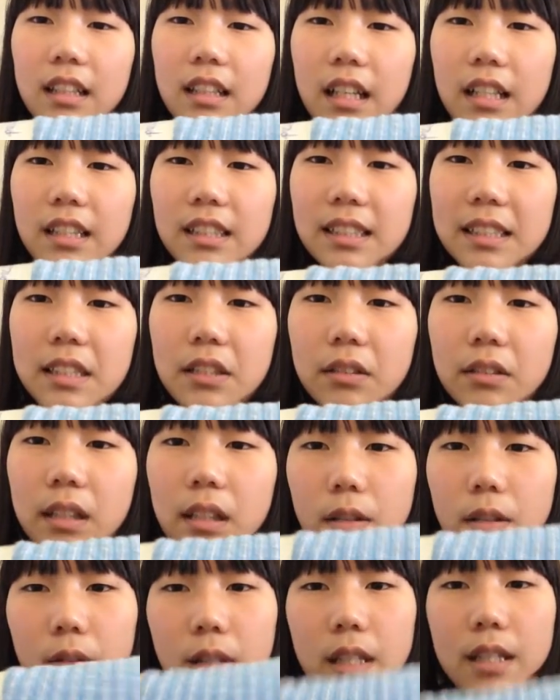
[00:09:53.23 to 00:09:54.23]
still
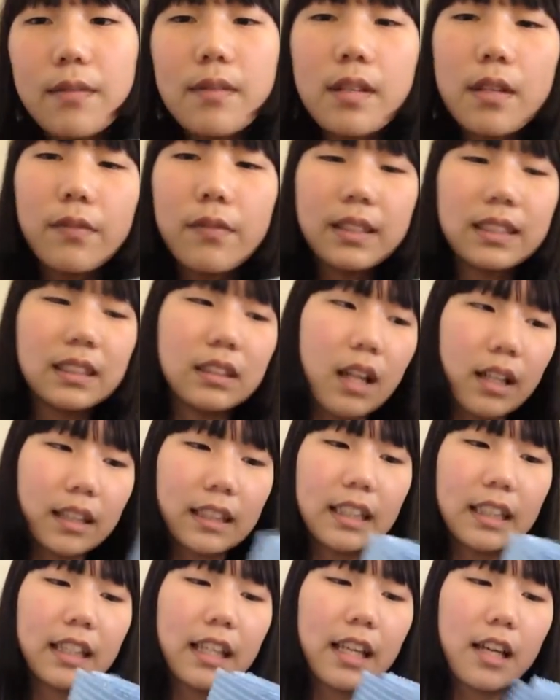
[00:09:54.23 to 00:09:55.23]
cute, even if it's not
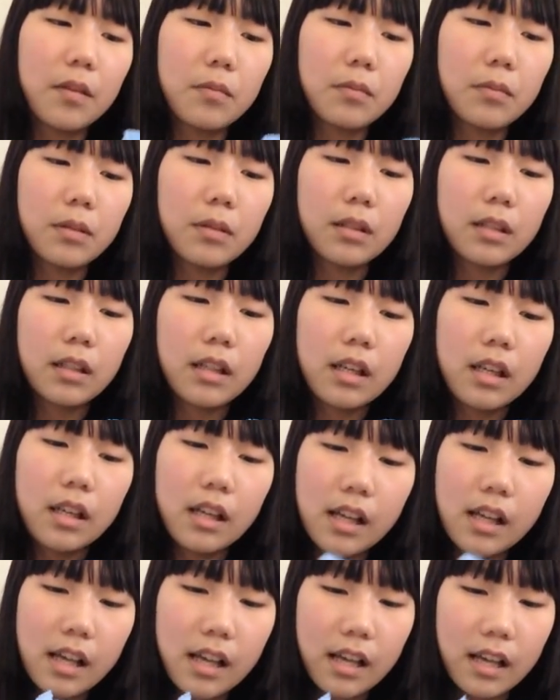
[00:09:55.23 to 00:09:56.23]
gingham,
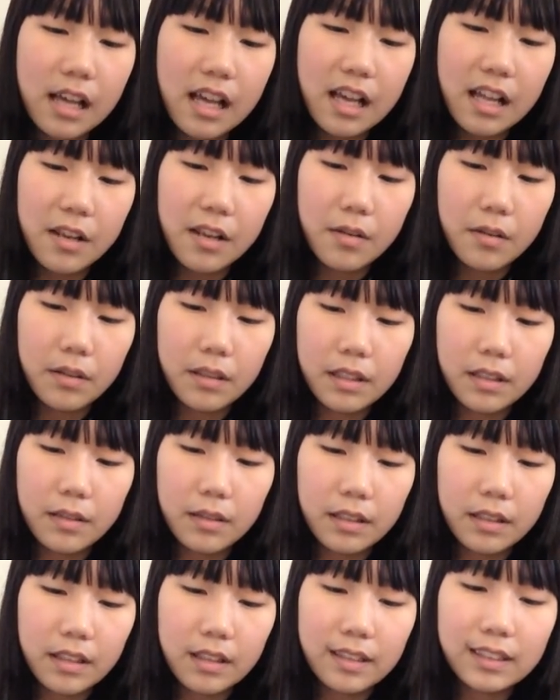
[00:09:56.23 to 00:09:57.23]
and
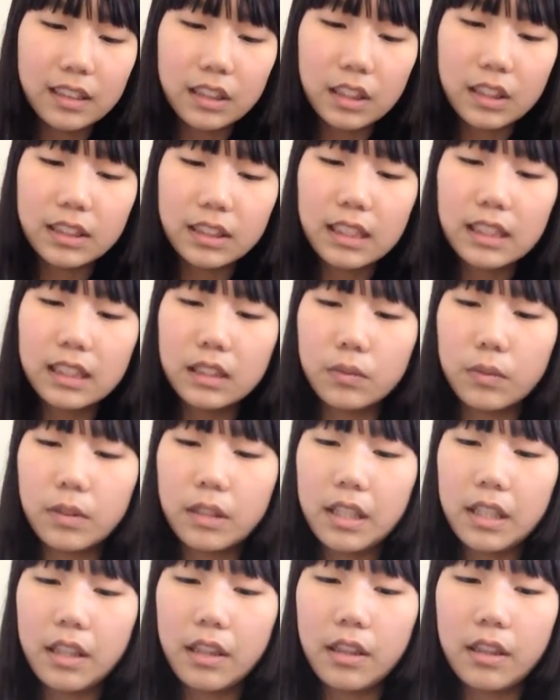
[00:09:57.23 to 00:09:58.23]
it's just this
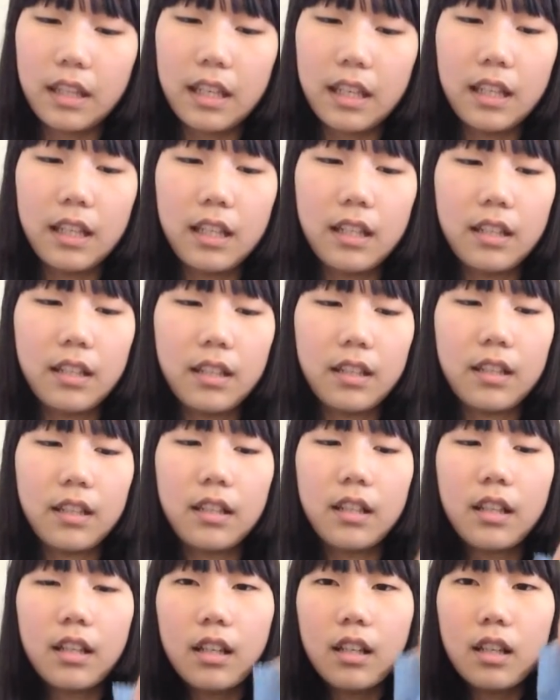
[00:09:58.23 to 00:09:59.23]
really thin
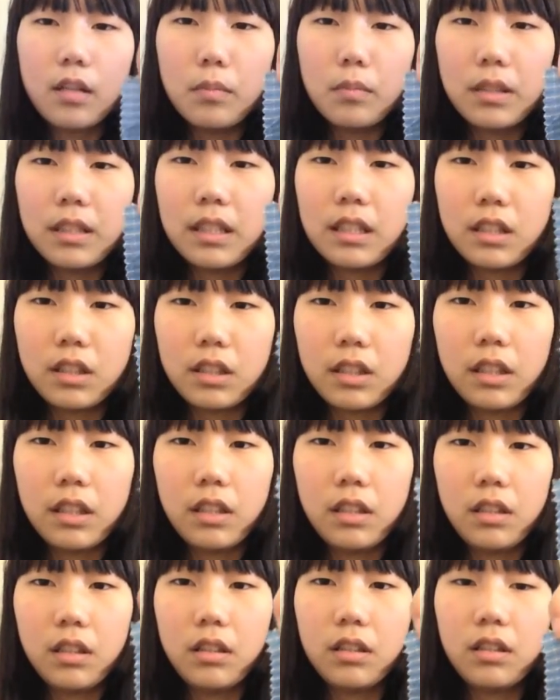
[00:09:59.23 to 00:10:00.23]

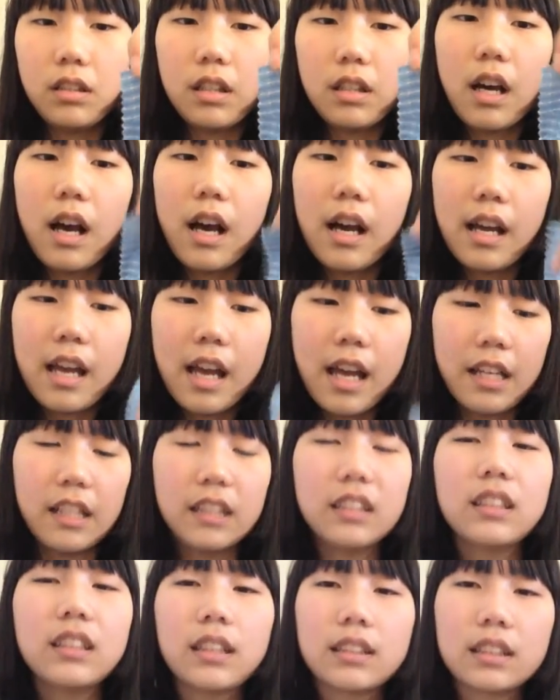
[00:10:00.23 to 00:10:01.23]
material, and
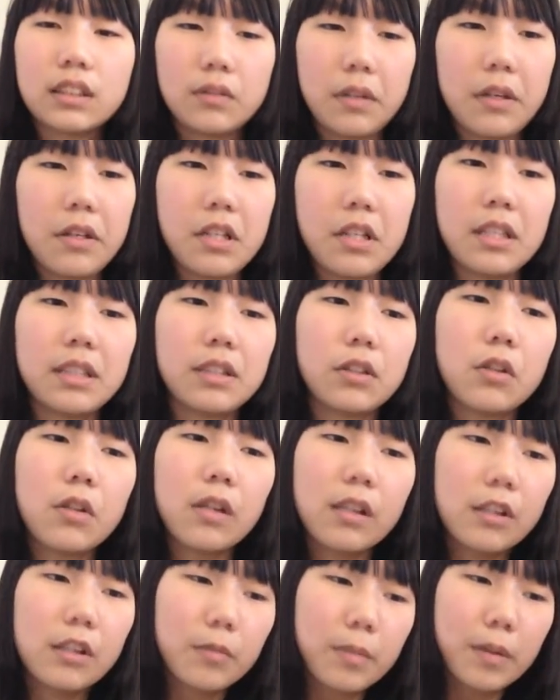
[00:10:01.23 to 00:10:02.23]
it's not stretchy, so
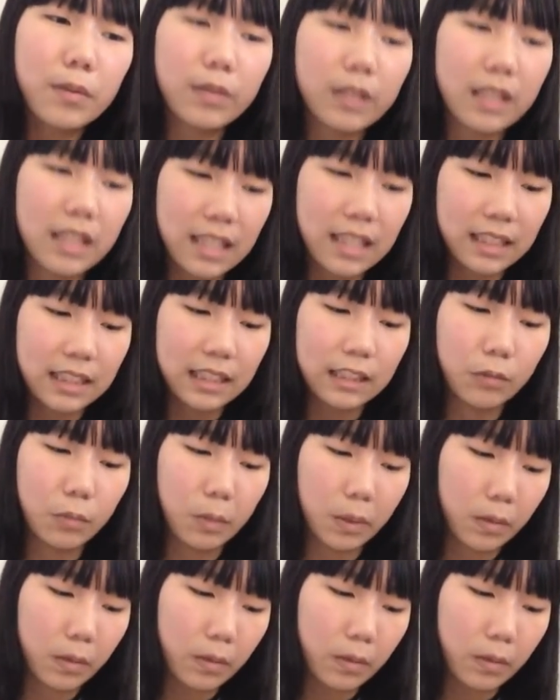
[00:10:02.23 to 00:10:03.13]
it'll be really easy to work